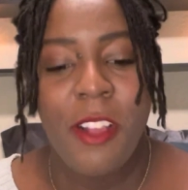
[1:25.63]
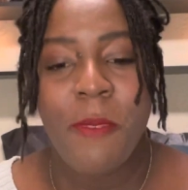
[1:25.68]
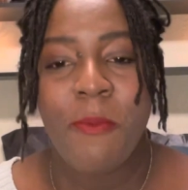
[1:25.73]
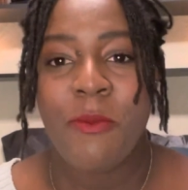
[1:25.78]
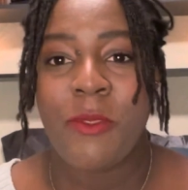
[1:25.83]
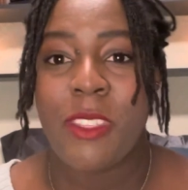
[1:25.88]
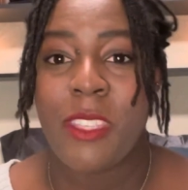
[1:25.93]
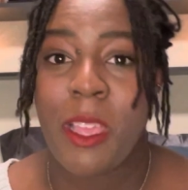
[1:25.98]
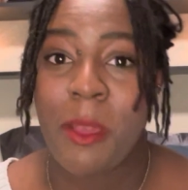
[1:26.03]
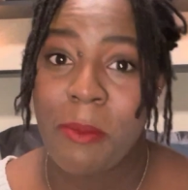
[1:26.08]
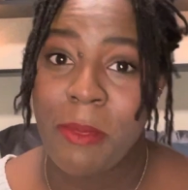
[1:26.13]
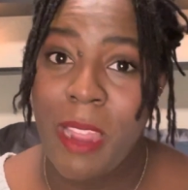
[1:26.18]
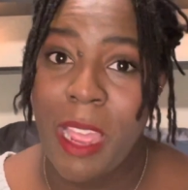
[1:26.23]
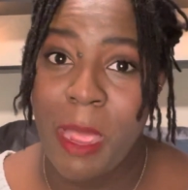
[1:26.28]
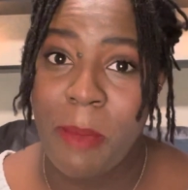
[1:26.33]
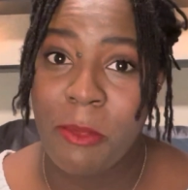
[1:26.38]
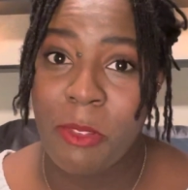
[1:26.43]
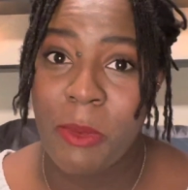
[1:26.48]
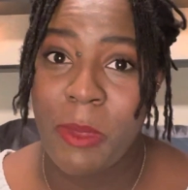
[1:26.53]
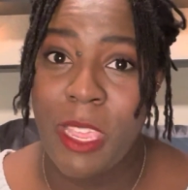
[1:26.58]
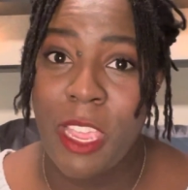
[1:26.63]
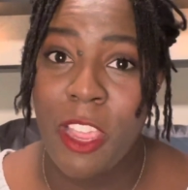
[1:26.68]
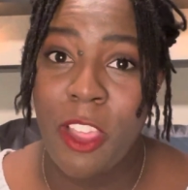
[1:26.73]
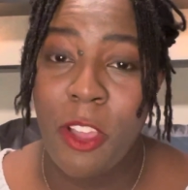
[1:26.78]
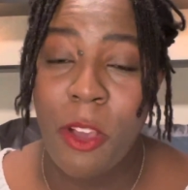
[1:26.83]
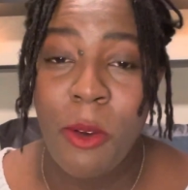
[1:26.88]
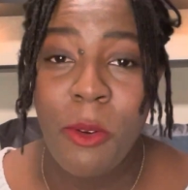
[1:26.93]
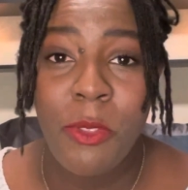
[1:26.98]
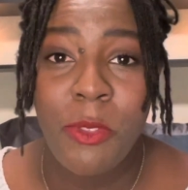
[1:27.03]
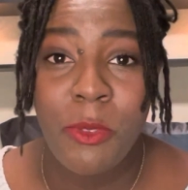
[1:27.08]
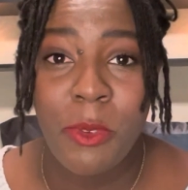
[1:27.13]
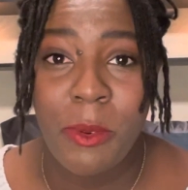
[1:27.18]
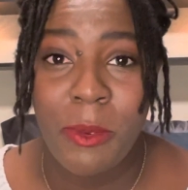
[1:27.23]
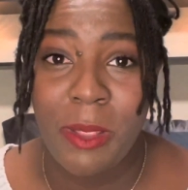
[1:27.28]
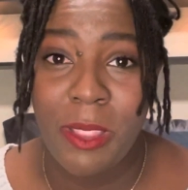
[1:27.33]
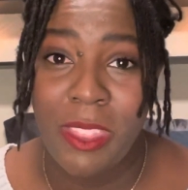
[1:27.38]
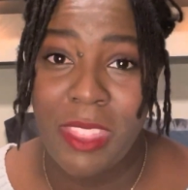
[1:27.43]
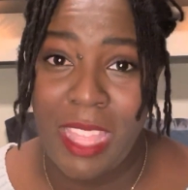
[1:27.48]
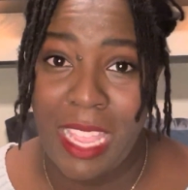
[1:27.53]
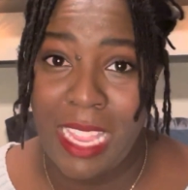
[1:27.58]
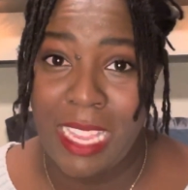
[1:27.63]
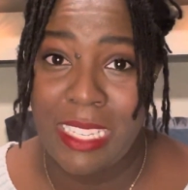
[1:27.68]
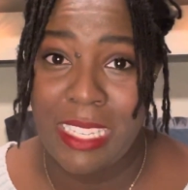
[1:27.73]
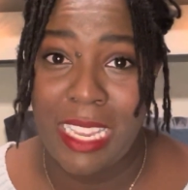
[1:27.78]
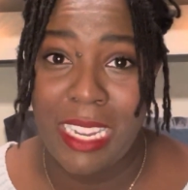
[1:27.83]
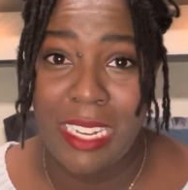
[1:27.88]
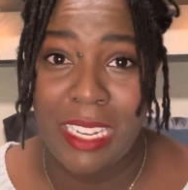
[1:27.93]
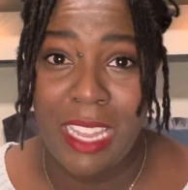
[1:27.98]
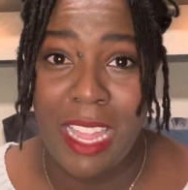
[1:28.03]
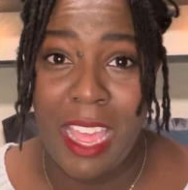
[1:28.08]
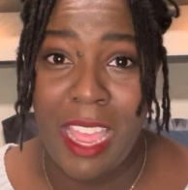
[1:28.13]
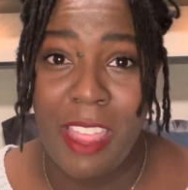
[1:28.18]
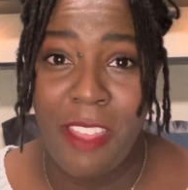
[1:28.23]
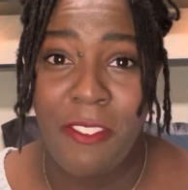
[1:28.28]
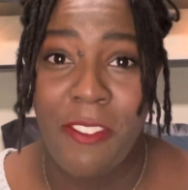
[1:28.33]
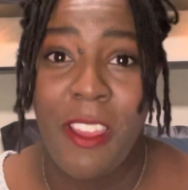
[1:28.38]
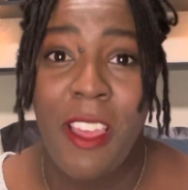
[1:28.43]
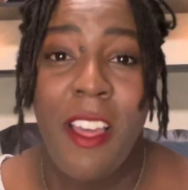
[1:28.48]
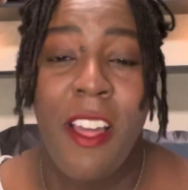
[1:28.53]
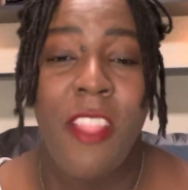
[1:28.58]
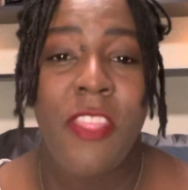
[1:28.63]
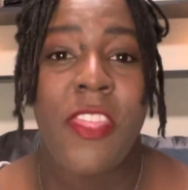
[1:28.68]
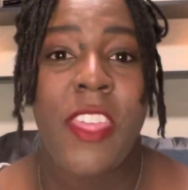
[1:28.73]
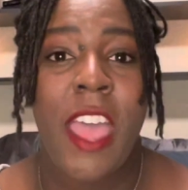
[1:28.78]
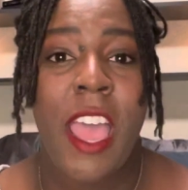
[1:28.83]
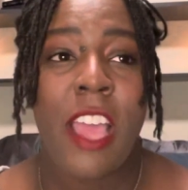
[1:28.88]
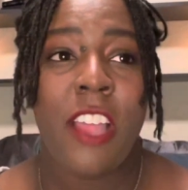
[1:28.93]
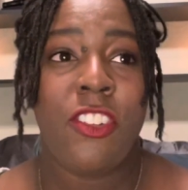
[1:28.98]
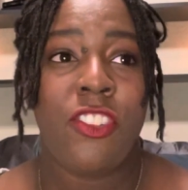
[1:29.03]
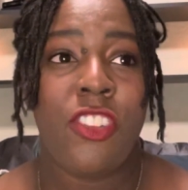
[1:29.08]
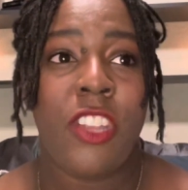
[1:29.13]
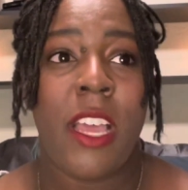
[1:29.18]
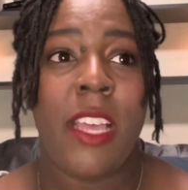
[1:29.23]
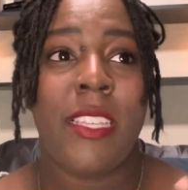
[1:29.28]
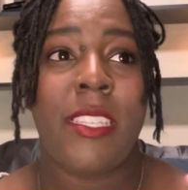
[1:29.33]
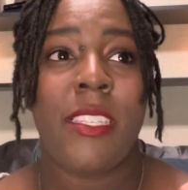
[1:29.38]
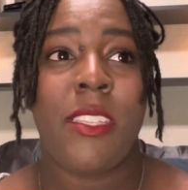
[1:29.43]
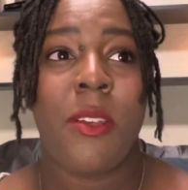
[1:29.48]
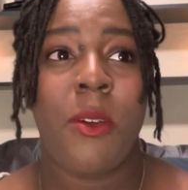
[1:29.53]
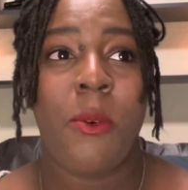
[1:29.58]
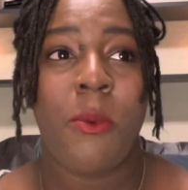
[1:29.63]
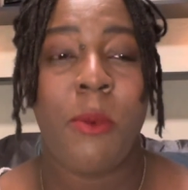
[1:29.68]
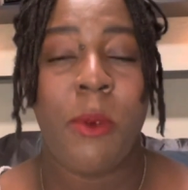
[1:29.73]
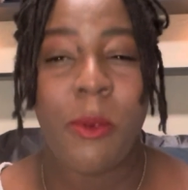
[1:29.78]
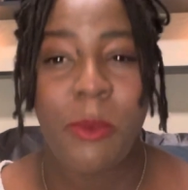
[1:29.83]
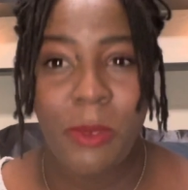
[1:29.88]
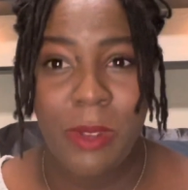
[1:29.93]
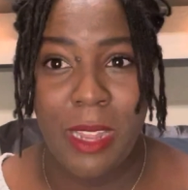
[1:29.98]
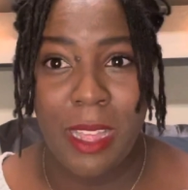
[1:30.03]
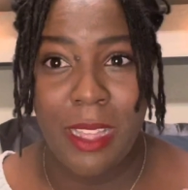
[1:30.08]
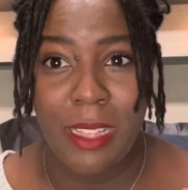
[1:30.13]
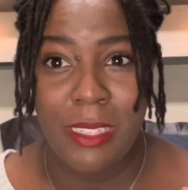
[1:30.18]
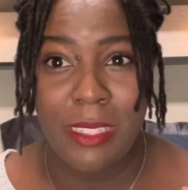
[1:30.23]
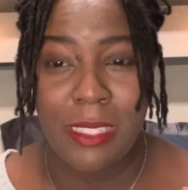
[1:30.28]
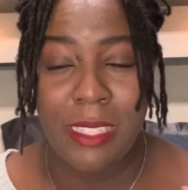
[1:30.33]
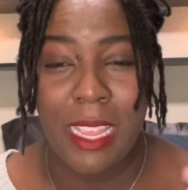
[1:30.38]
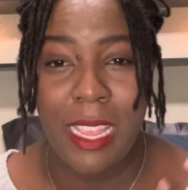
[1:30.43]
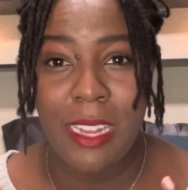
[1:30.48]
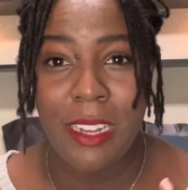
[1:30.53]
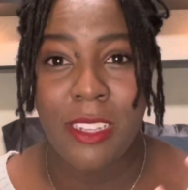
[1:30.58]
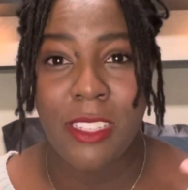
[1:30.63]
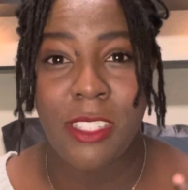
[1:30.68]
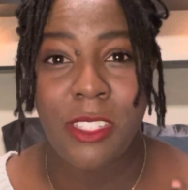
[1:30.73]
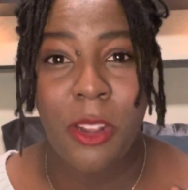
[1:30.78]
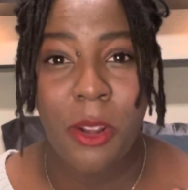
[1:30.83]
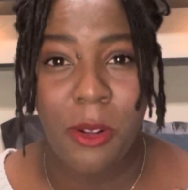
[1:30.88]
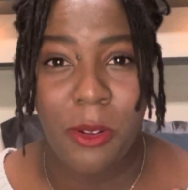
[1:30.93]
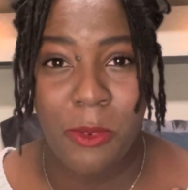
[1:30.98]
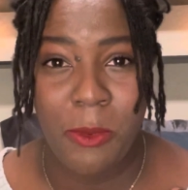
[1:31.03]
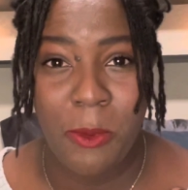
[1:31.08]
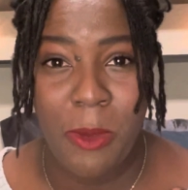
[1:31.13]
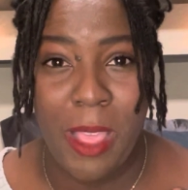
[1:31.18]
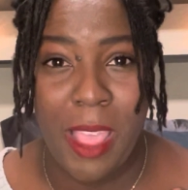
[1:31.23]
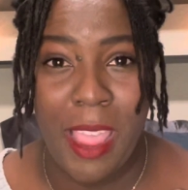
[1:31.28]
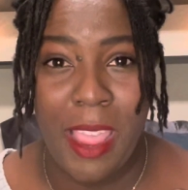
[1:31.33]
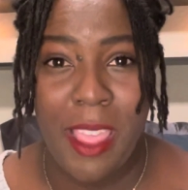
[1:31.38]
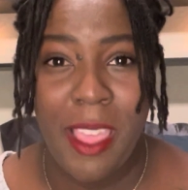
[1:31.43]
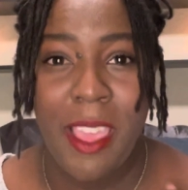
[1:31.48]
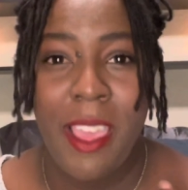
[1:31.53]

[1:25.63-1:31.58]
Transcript: Sometimes we can go through things in life that just wound us in a certain way.